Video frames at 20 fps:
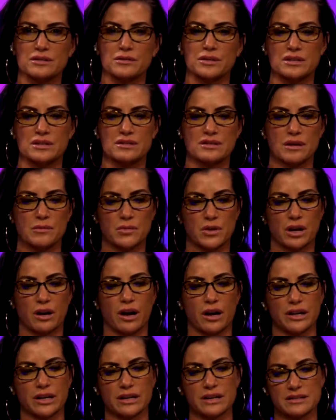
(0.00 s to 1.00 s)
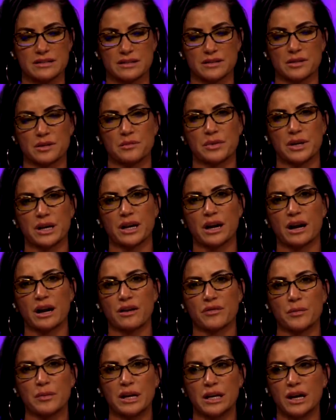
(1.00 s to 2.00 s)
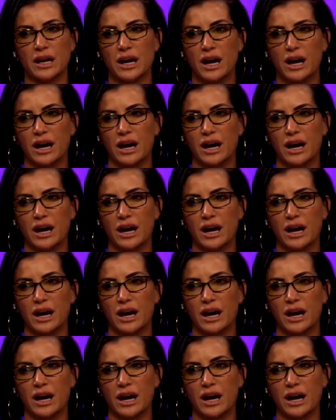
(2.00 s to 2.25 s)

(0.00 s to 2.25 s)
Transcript: So in some regard, it is a little bit government.